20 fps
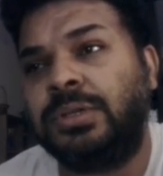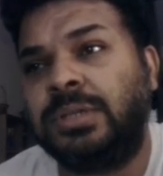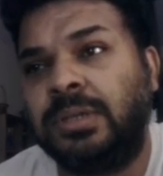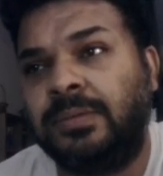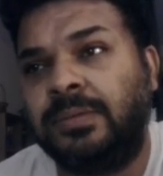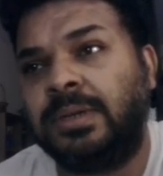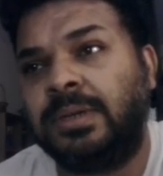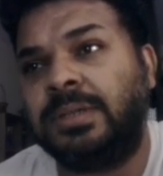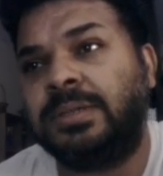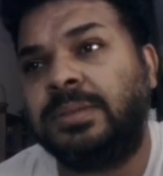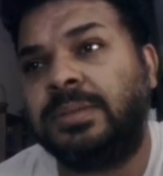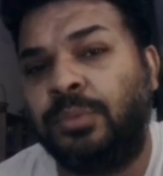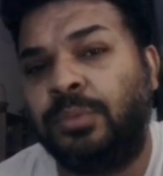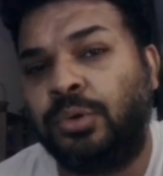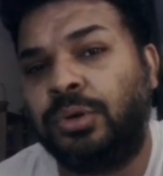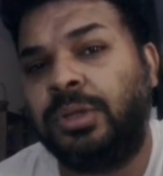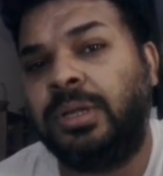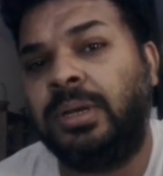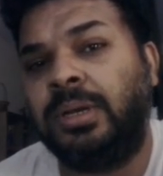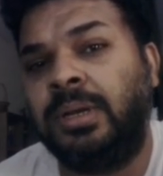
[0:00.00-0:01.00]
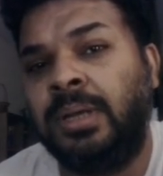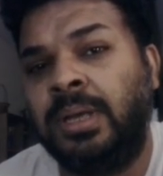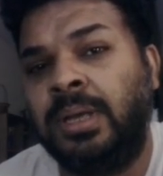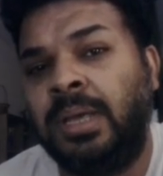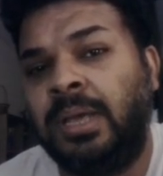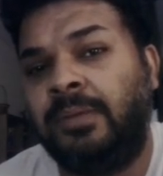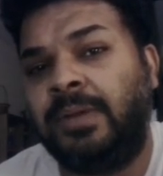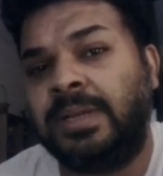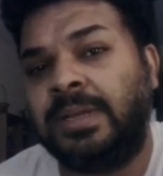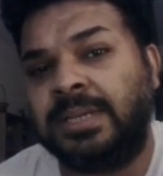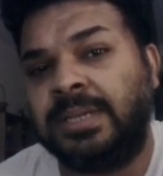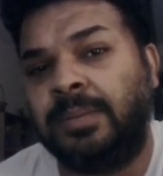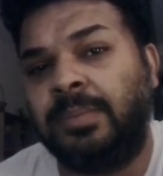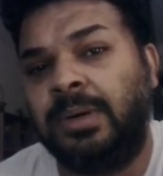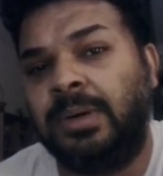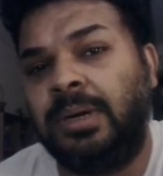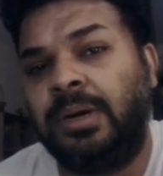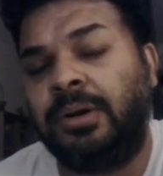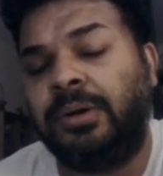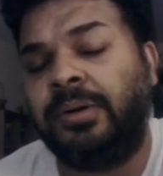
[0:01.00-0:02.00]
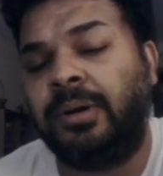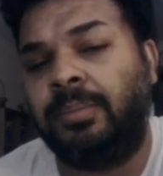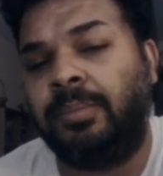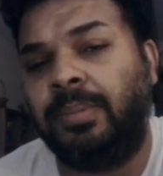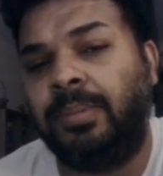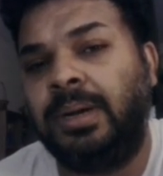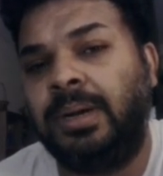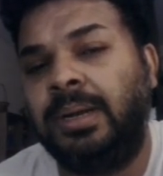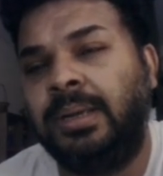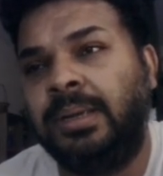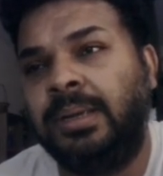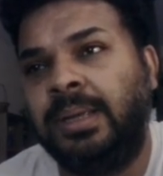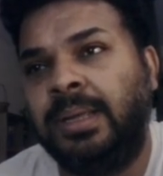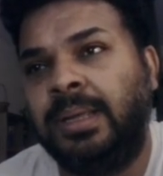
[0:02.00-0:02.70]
If it is more than, if it has doubled or tripled,